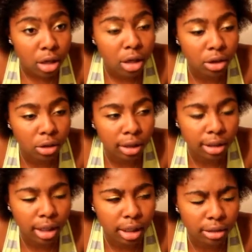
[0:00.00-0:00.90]
although I
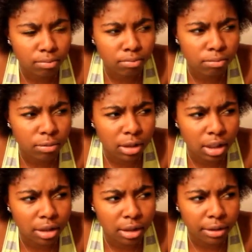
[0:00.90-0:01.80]
kind of
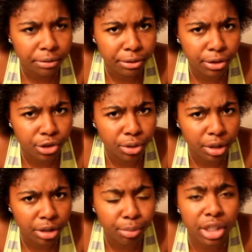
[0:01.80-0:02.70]
said that there was a
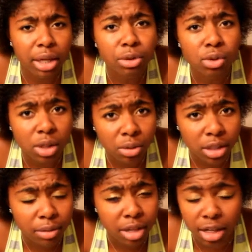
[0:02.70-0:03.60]
shooting there. But that was only one
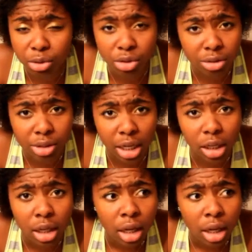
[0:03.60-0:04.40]
time thing, and it was so sad.